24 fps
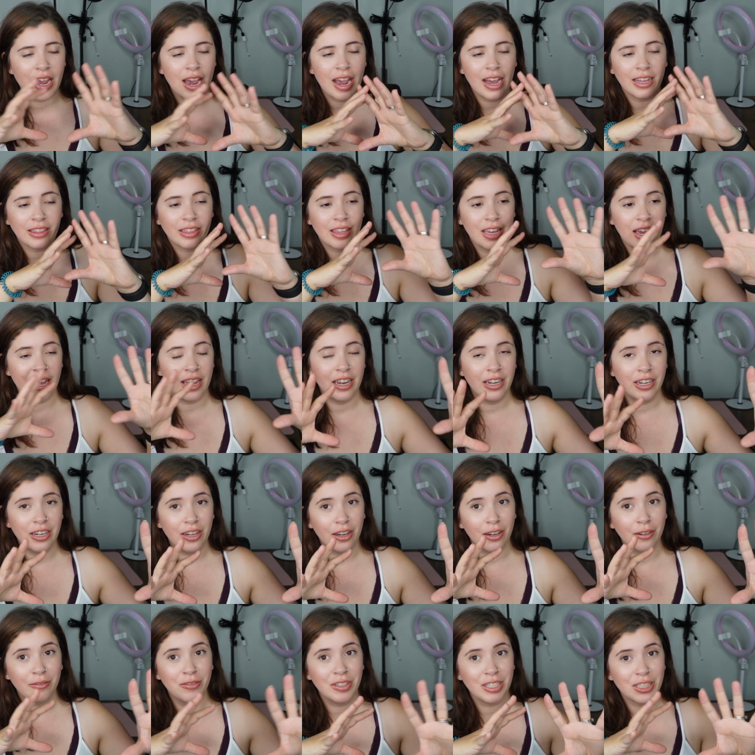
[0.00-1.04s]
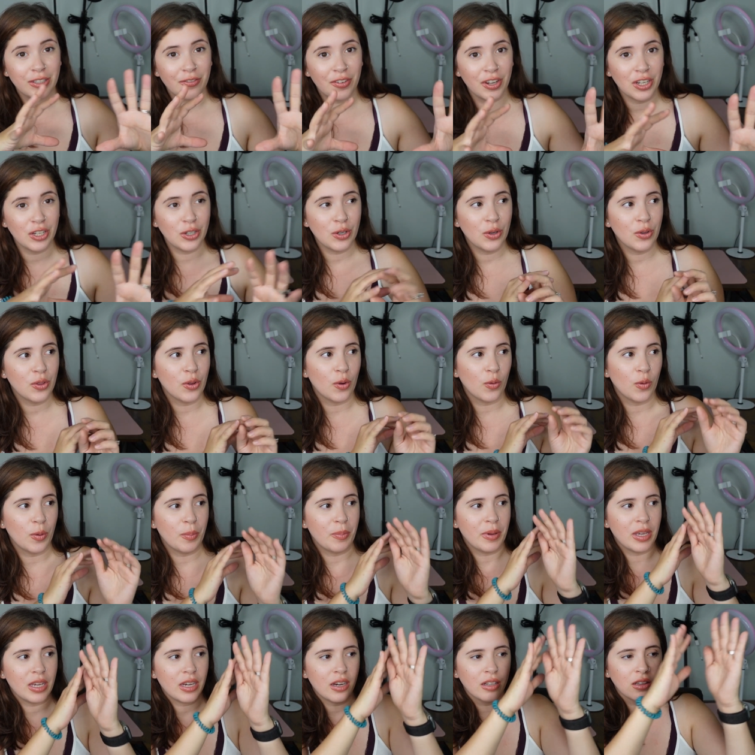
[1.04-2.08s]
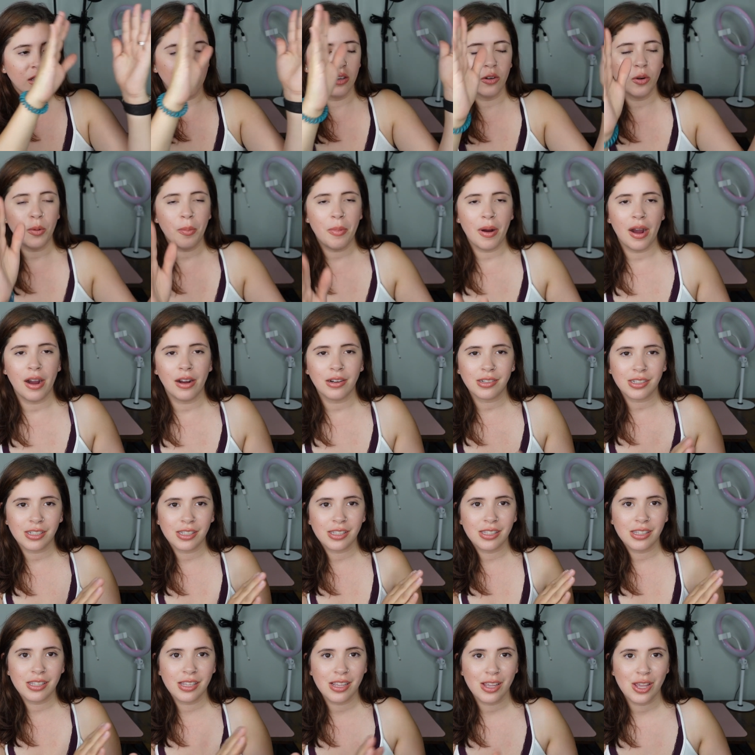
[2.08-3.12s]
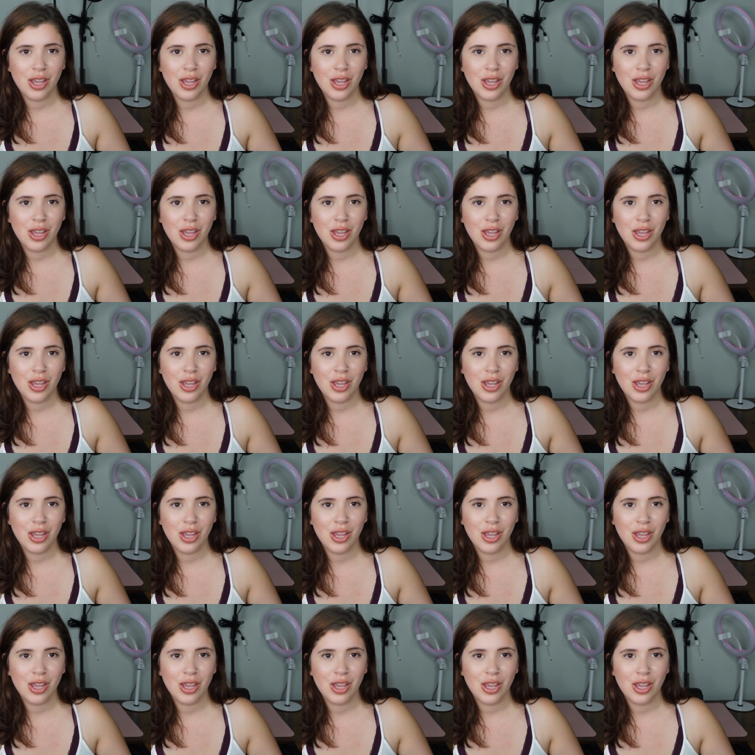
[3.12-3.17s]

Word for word: At the end of this video, there will be a little box